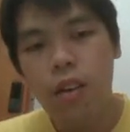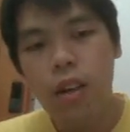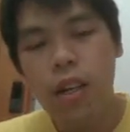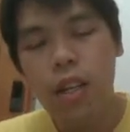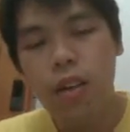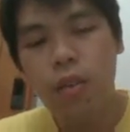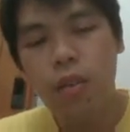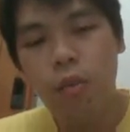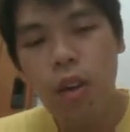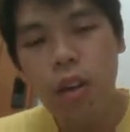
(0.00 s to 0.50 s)

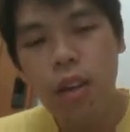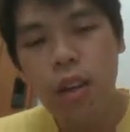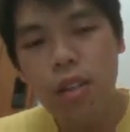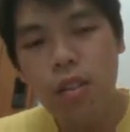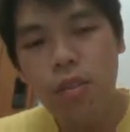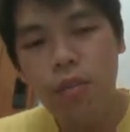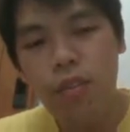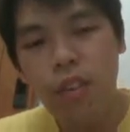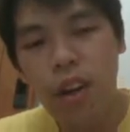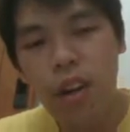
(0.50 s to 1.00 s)
it has a
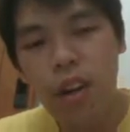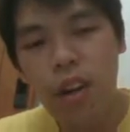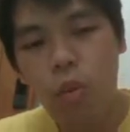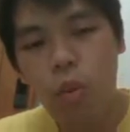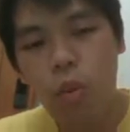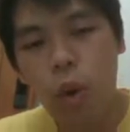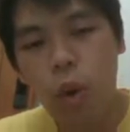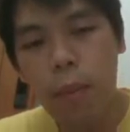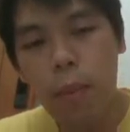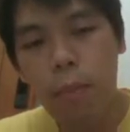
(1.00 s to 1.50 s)
very
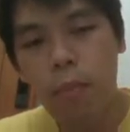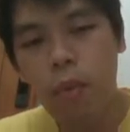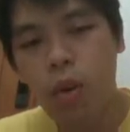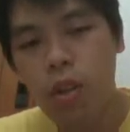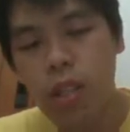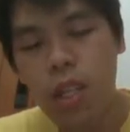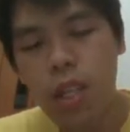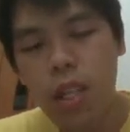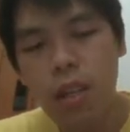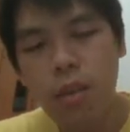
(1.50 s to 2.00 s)
wide
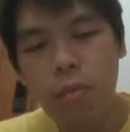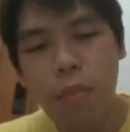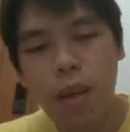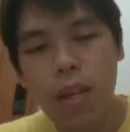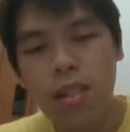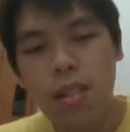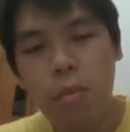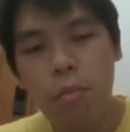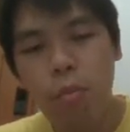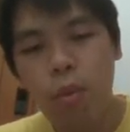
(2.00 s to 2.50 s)
body, makes
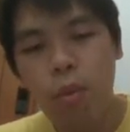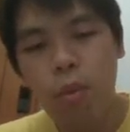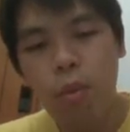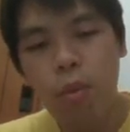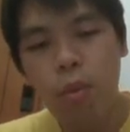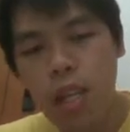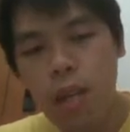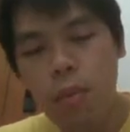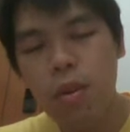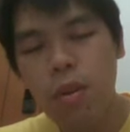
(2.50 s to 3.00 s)
it more
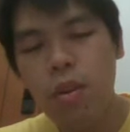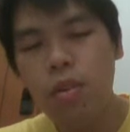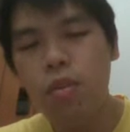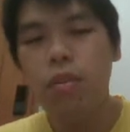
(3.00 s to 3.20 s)
stable,